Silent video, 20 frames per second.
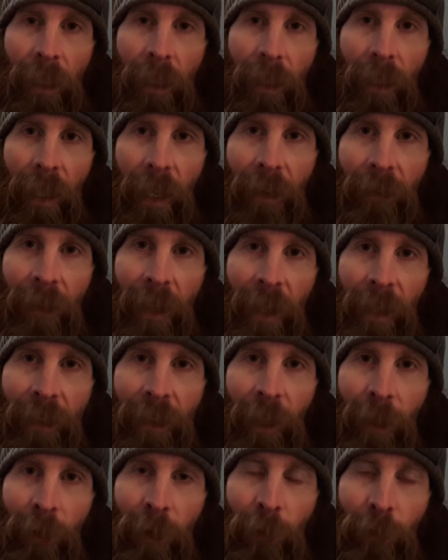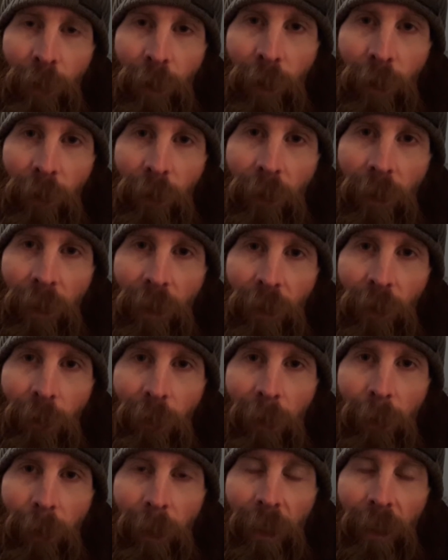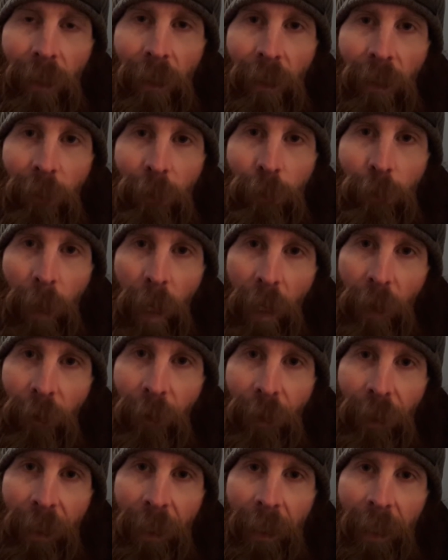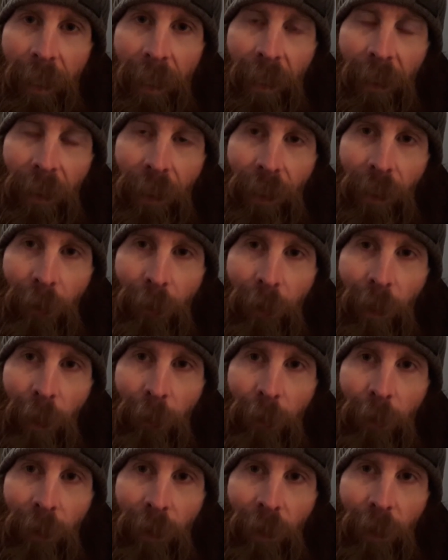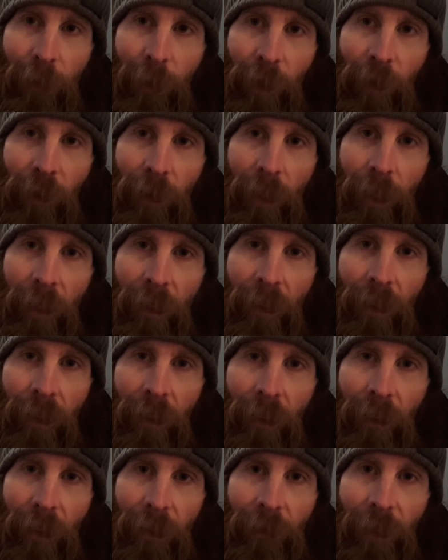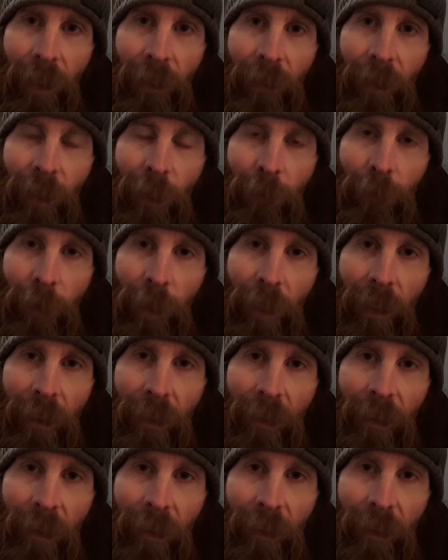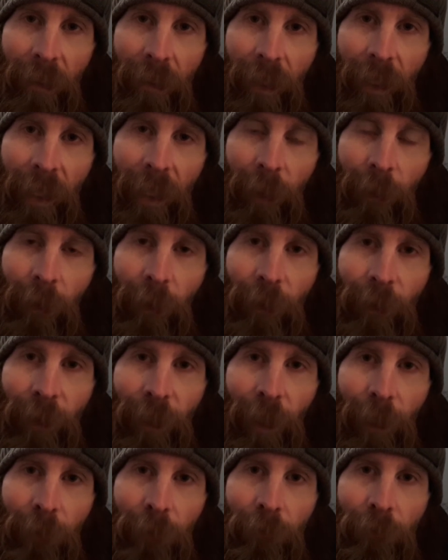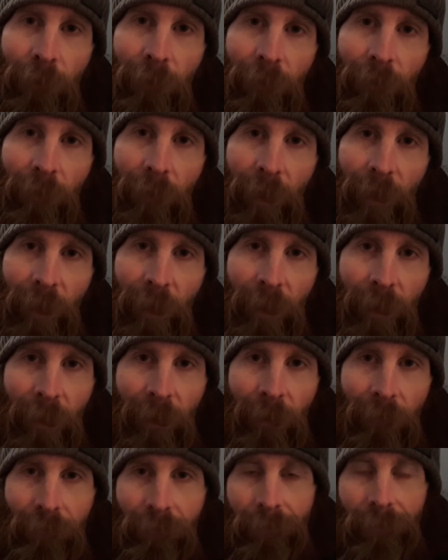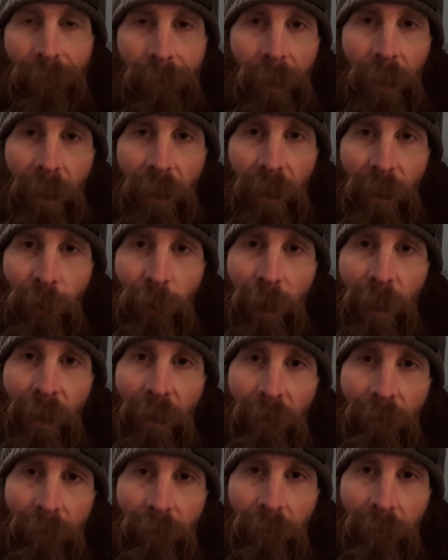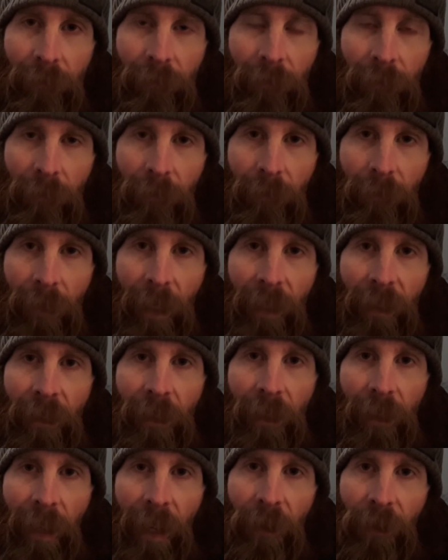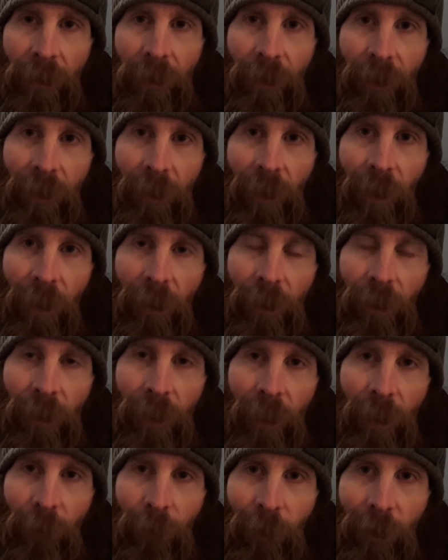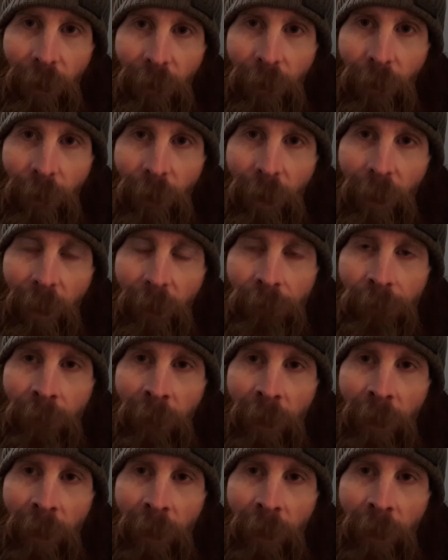I haven't had time to build one, so maybe I should just buy one. And I looked them up, and they're about $3,500, and they keep going up. You can spend tens of thousands of dollars on one if you want,